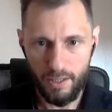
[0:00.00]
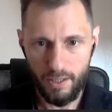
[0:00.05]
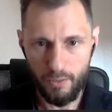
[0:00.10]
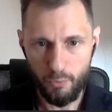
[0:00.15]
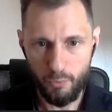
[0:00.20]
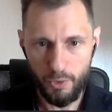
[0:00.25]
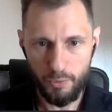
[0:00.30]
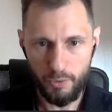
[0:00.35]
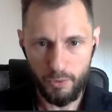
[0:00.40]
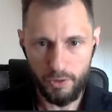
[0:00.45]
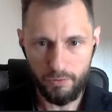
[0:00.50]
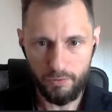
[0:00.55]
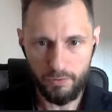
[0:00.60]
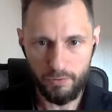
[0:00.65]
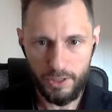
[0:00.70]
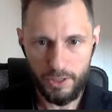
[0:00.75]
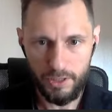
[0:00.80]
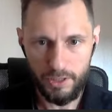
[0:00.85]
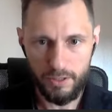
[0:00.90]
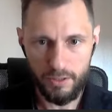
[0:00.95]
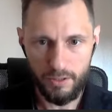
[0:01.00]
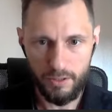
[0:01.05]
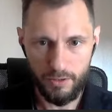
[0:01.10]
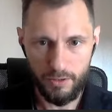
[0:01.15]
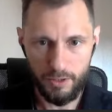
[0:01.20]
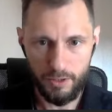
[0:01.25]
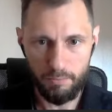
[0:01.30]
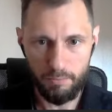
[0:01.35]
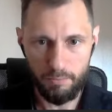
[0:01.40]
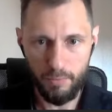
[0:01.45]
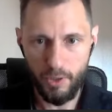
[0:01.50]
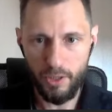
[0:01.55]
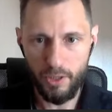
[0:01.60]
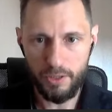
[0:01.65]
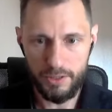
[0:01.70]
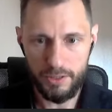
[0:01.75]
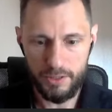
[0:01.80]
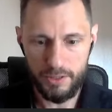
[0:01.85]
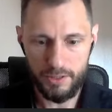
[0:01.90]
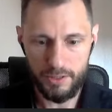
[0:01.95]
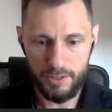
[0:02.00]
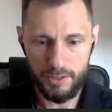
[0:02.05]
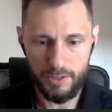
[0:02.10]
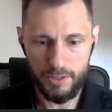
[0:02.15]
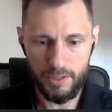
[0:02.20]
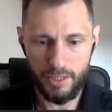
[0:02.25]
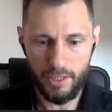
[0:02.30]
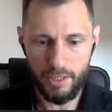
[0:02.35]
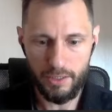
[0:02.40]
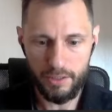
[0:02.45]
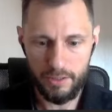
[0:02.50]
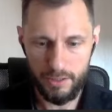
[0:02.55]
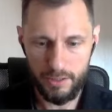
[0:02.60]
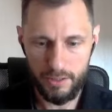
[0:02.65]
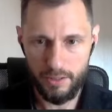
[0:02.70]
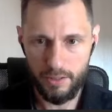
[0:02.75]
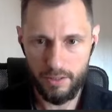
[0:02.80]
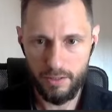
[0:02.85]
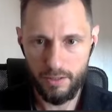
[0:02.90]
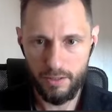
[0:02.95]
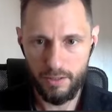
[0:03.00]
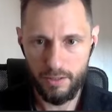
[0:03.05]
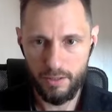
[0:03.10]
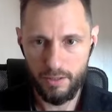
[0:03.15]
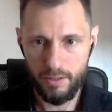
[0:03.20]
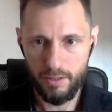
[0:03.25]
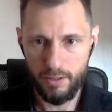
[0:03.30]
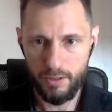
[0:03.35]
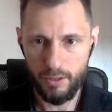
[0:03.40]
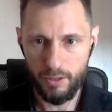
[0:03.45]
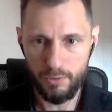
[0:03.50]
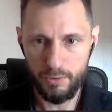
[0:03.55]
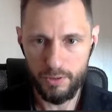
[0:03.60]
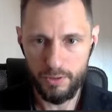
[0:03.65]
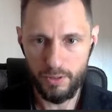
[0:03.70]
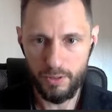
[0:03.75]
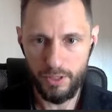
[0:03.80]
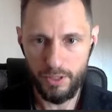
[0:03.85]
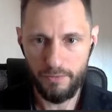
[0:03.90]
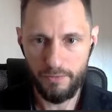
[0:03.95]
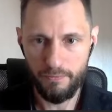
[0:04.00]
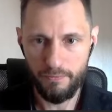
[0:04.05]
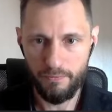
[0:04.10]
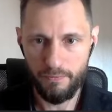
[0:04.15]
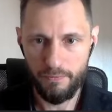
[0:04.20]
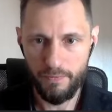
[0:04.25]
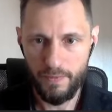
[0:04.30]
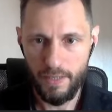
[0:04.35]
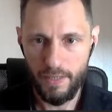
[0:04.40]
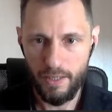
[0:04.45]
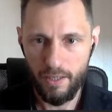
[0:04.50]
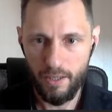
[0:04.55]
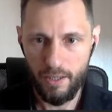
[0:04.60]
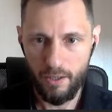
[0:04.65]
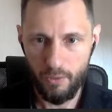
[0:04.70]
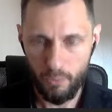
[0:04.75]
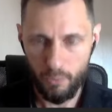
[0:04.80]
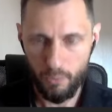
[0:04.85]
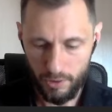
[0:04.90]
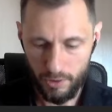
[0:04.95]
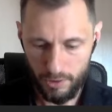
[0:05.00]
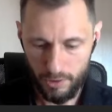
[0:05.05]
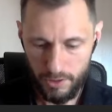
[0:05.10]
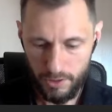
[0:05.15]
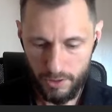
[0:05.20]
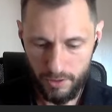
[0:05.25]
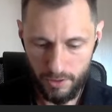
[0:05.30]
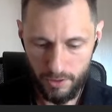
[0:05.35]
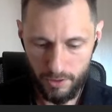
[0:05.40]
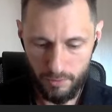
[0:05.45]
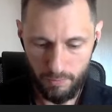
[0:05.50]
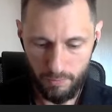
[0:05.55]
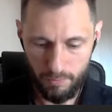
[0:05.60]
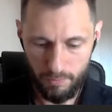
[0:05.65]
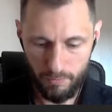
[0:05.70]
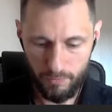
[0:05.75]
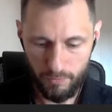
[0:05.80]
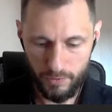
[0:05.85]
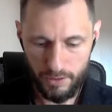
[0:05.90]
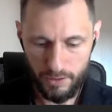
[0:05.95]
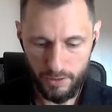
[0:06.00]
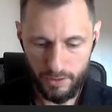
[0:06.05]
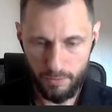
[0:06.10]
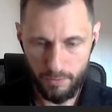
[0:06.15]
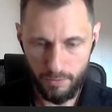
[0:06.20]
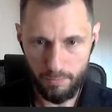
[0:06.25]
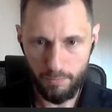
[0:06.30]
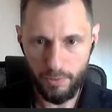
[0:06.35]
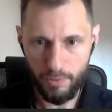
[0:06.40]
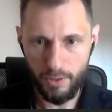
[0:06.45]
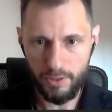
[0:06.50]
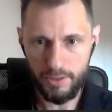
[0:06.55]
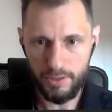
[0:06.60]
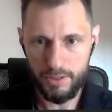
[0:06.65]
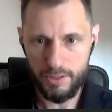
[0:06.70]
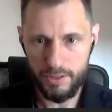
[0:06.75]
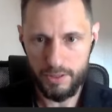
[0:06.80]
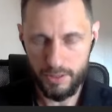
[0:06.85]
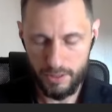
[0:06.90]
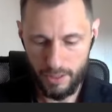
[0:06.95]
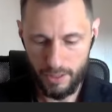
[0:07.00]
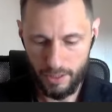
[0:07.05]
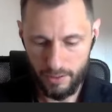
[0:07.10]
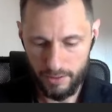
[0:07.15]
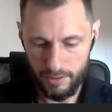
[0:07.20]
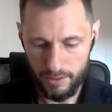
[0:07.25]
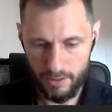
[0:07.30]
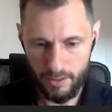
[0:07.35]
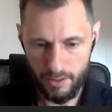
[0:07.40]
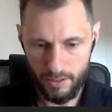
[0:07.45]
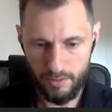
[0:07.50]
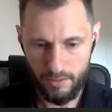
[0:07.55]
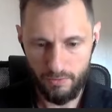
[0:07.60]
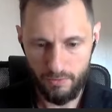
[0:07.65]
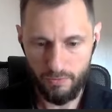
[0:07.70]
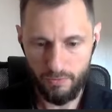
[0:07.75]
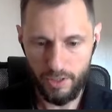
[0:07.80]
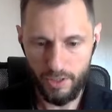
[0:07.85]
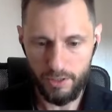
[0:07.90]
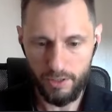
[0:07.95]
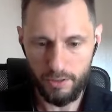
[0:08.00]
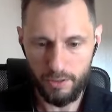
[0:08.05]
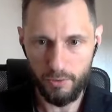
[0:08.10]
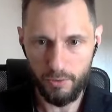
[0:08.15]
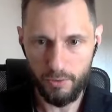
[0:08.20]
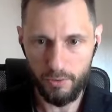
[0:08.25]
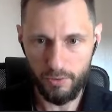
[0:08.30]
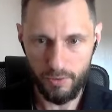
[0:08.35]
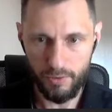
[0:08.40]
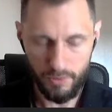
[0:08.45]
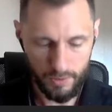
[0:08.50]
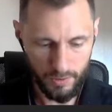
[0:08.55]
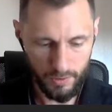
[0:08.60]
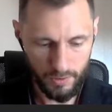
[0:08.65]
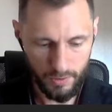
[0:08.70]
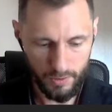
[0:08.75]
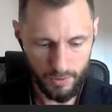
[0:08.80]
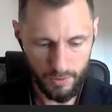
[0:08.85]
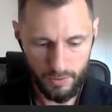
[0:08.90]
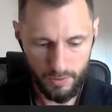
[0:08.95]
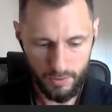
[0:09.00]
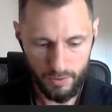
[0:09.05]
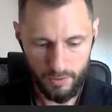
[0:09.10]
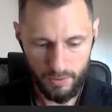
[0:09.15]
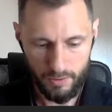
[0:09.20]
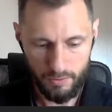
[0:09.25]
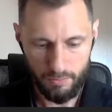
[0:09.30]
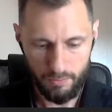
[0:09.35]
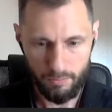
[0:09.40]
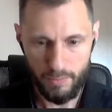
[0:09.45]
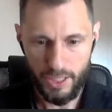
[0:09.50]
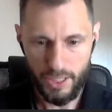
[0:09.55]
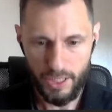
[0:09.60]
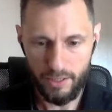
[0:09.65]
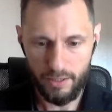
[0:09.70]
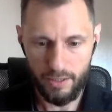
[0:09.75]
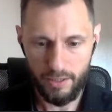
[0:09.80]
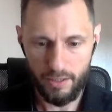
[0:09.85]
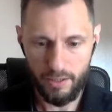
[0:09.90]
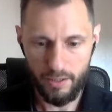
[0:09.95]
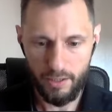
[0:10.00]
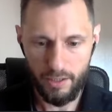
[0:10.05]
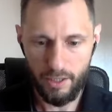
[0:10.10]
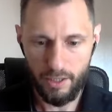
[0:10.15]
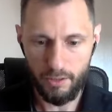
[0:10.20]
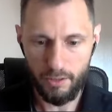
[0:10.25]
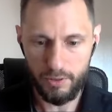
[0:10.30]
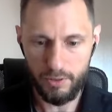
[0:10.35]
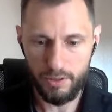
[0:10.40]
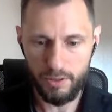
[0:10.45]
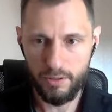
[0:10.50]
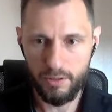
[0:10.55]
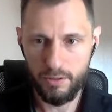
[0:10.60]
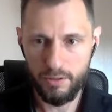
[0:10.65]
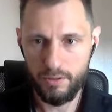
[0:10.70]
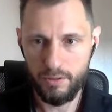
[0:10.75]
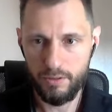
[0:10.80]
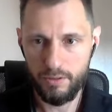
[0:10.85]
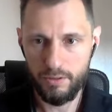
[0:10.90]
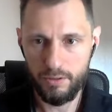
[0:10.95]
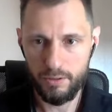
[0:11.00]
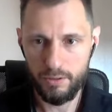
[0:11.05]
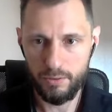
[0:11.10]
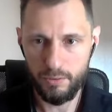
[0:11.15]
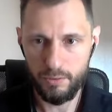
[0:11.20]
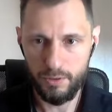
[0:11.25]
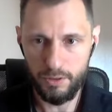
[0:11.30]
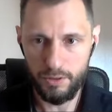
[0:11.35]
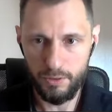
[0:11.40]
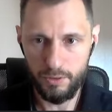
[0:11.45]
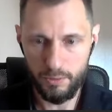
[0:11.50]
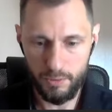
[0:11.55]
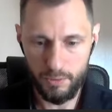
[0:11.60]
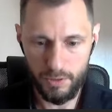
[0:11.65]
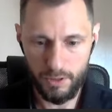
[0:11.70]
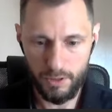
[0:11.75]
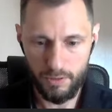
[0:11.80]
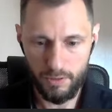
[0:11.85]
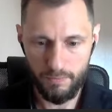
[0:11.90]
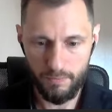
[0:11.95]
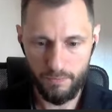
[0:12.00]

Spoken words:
We will read the policy status. Oh, sorry. We'll read the policy status variable back out to the user.